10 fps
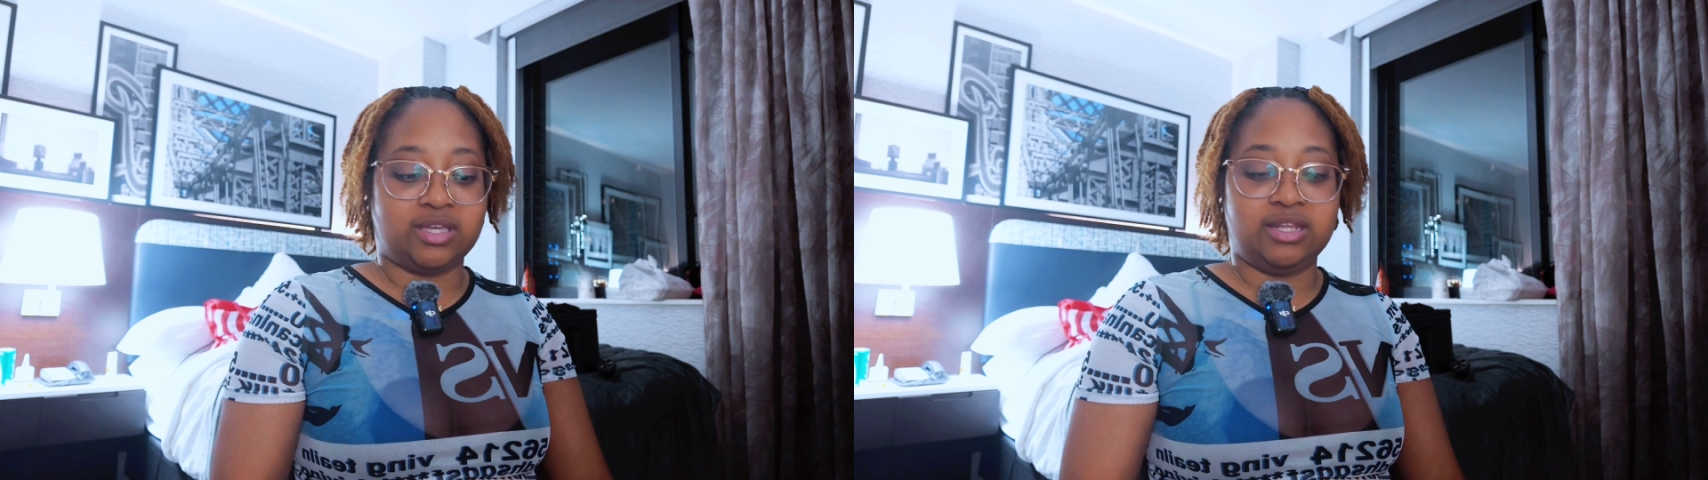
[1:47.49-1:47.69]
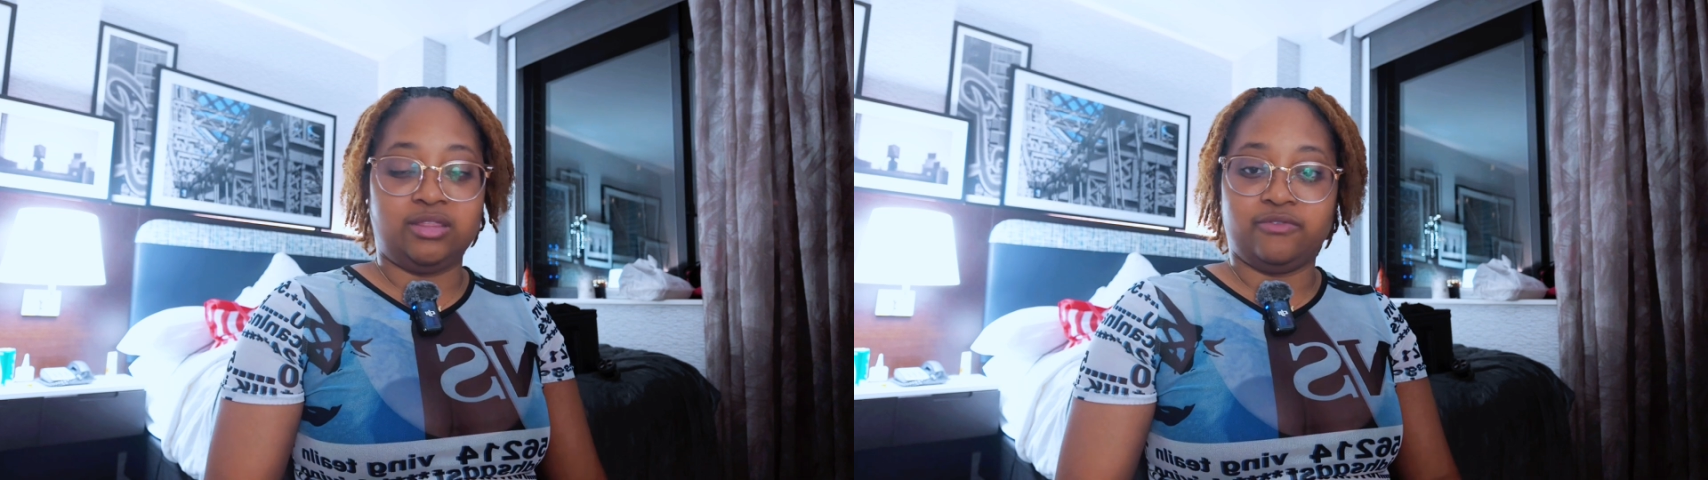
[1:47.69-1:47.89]

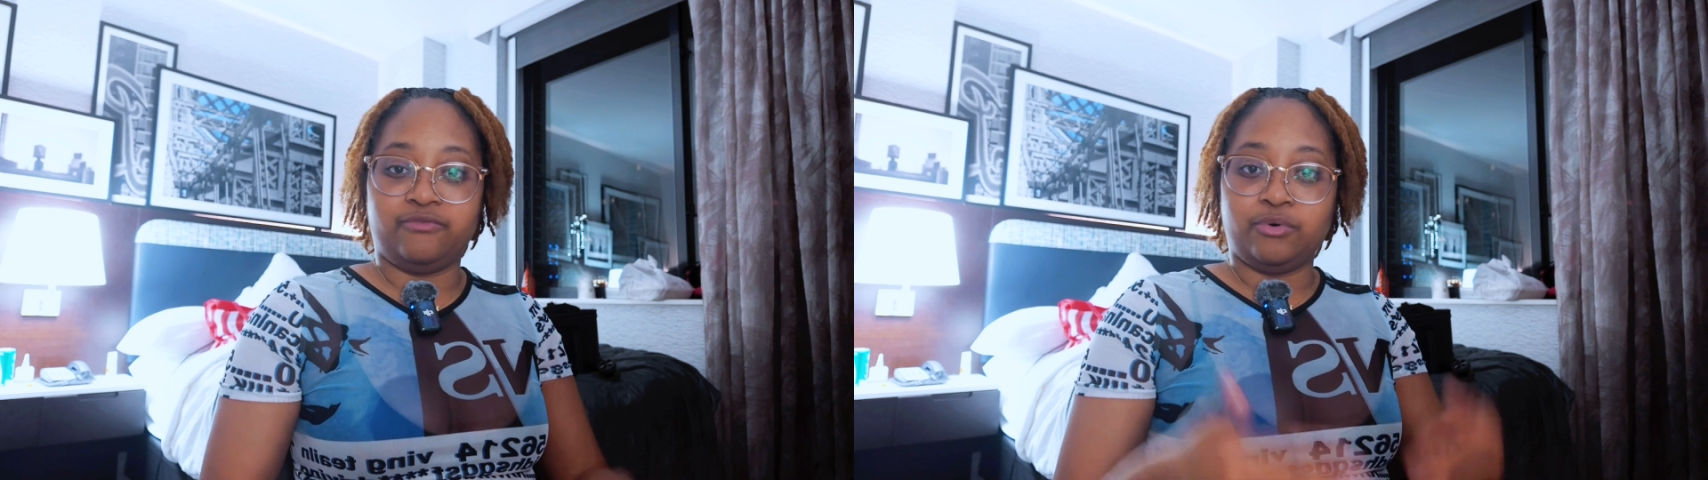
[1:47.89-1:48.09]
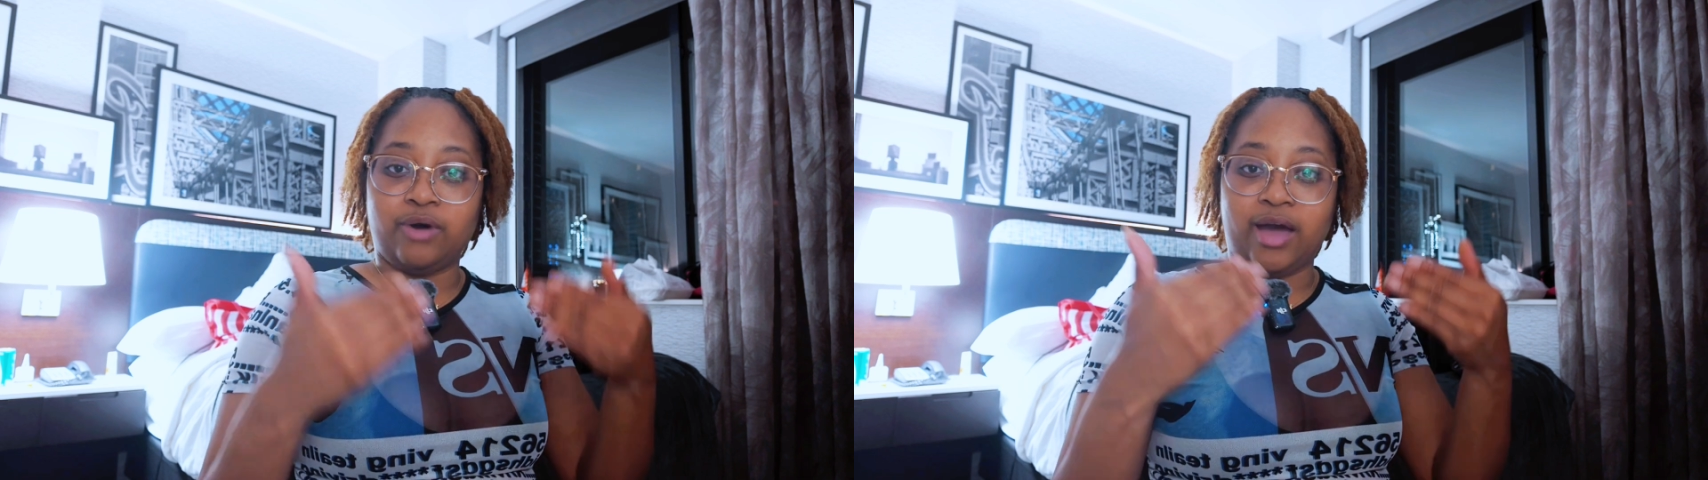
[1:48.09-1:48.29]
getting the
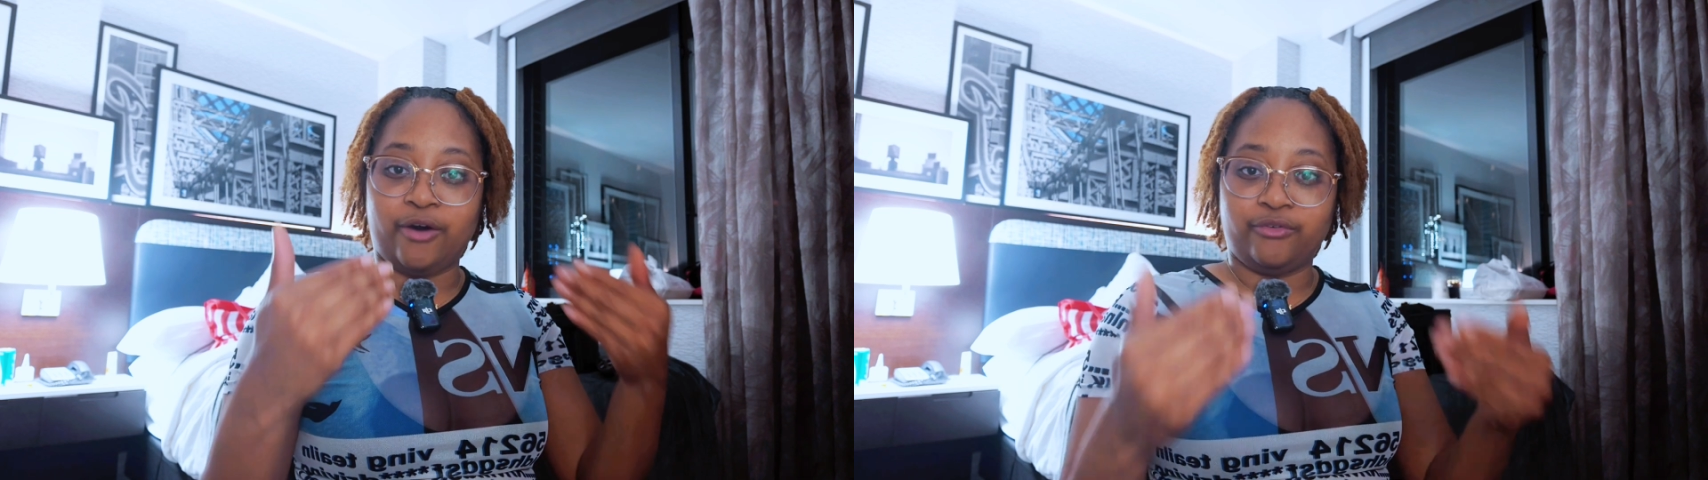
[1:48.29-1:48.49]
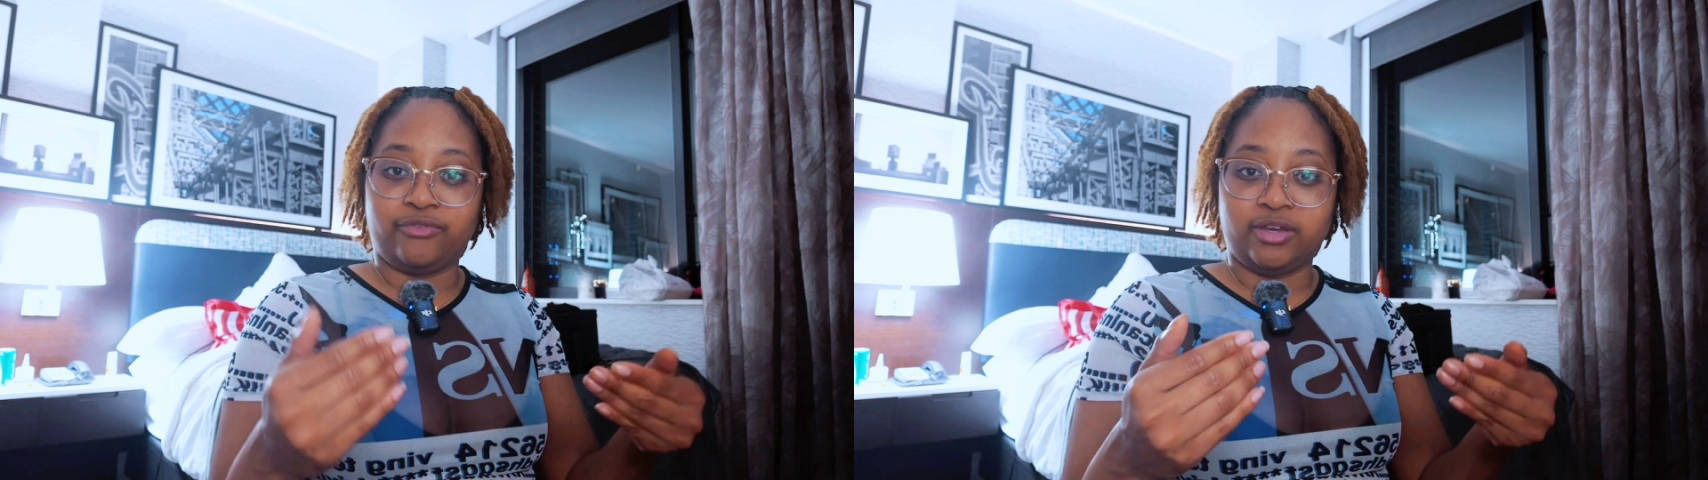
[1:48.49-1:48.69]
full
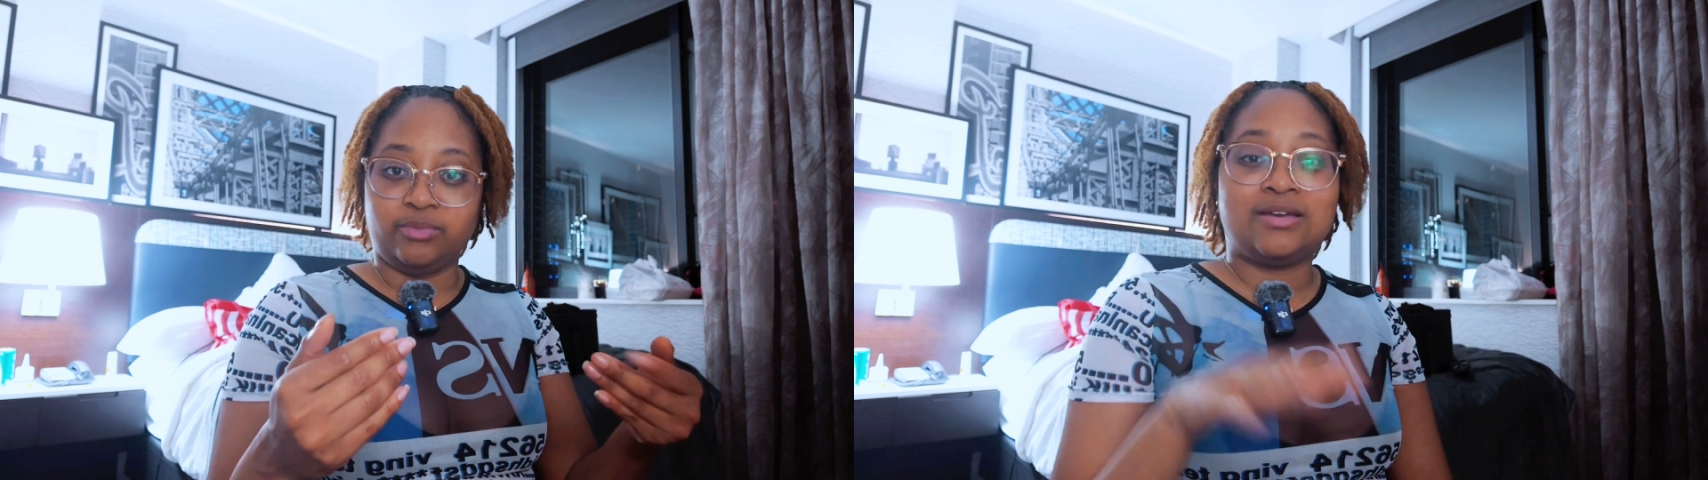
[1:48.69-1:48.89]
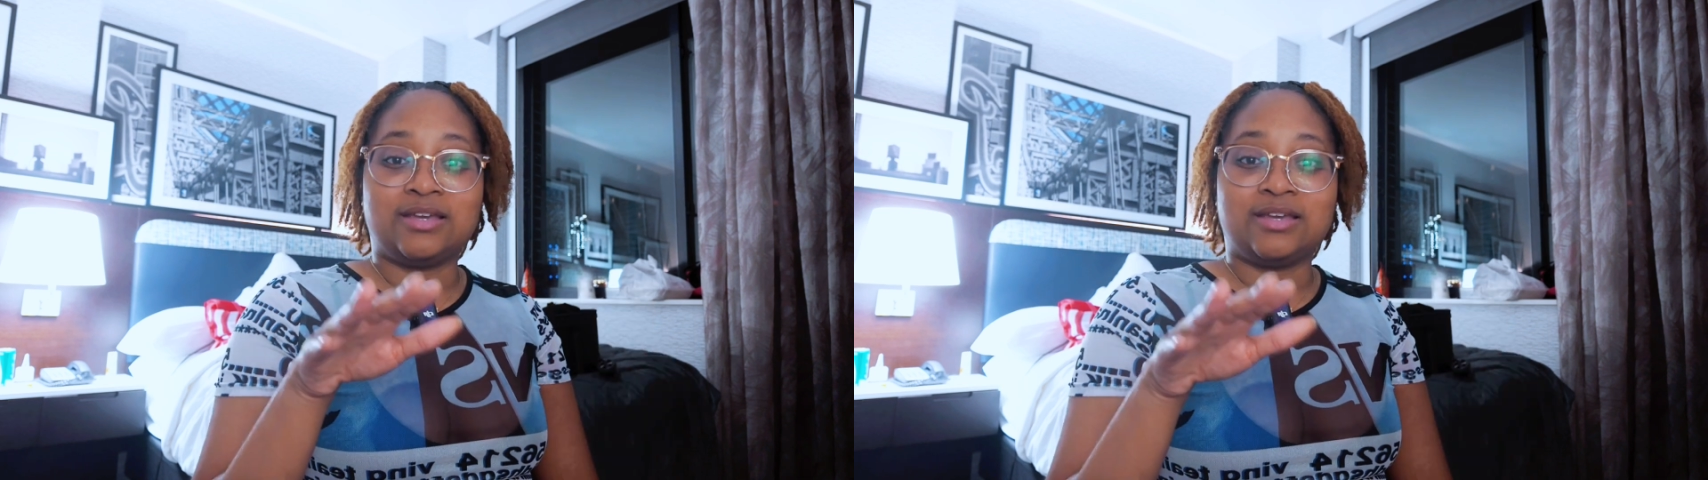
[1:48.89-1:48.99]
outfit.